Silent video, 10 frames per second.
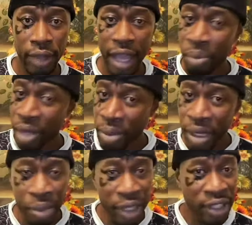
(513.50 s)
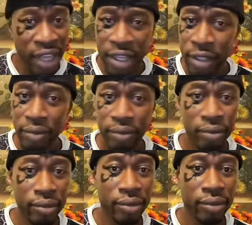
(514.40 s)
that BPB 10
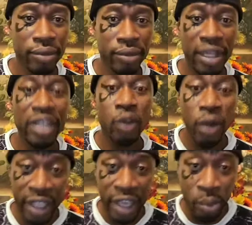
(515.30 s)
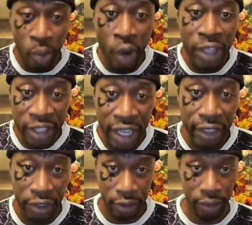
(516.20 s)
is going to get more
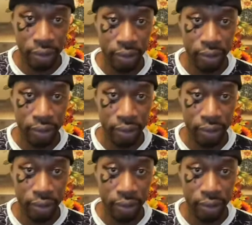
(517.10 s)
intense.